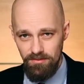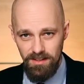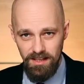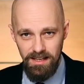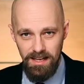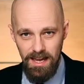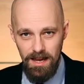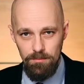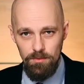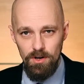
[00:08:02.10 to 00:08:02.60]
the
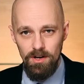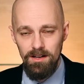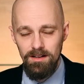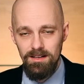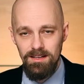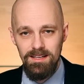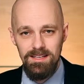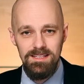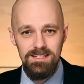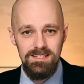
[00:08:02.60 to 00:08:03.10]
camera
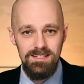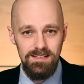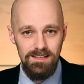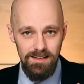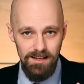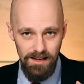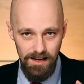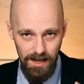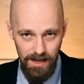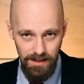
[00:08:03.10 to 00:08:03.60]
is
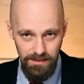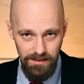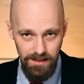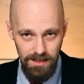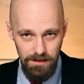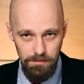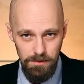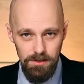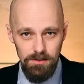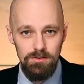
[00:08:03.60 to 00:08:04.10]

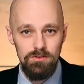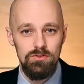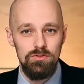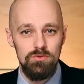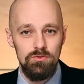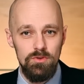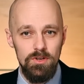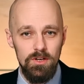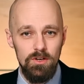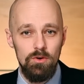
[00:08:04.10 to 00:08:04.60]
unable
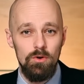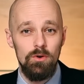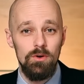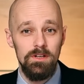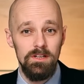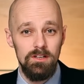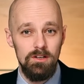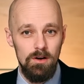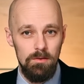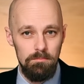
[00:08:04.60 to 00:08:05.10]
to record
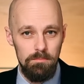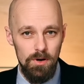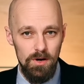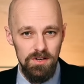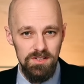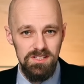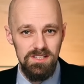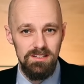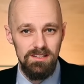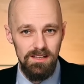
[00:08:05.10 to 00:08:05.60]
a
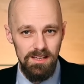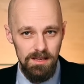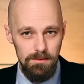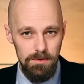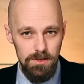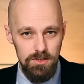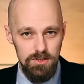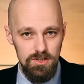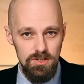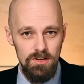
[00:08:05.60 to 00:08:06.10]
composite
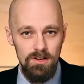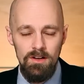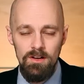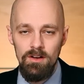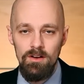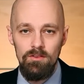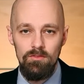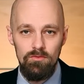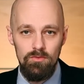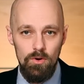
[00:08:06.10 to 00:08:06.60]
image
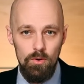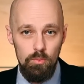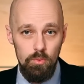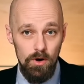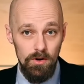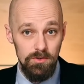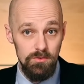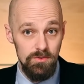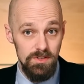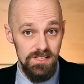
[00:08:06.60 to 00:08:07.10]
for
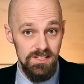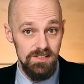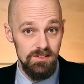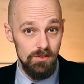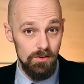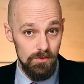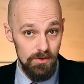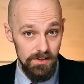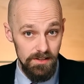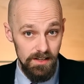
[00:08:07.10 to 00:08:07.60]
one reason
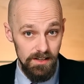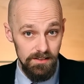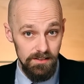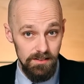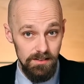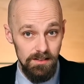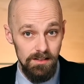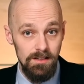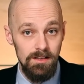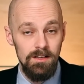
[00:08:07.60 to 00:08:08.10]
or
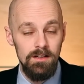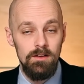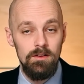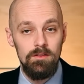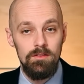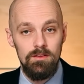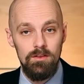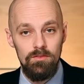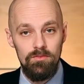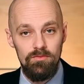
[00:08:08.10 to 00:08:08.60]
another,
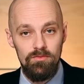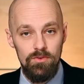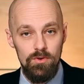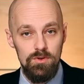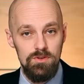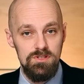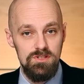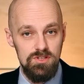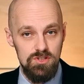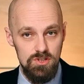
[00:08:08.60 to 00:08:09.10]
the
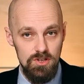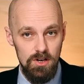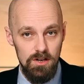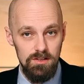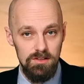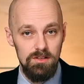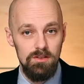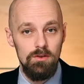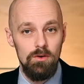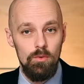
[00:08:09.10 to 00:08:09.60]
first
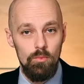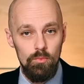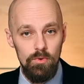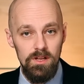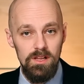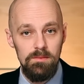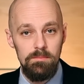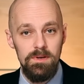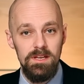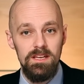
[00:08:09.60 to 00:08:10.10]
shot
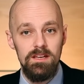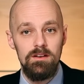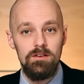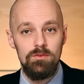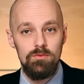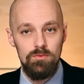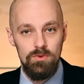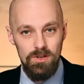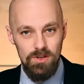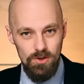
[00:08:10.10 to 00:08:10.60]
will be
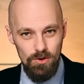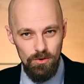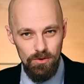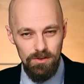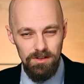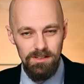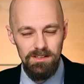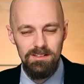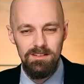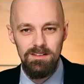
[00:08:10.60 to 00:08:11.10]

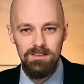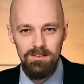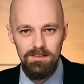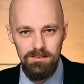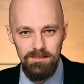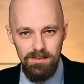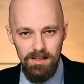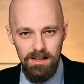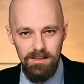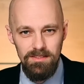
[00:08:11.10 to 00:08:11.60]
recorded
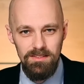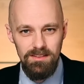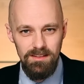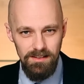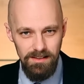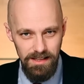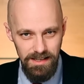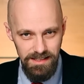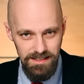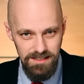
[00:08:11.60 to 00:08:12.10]

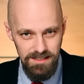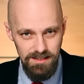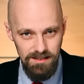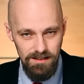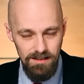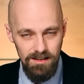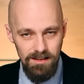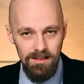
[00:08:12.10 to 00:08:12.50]
nonetheless.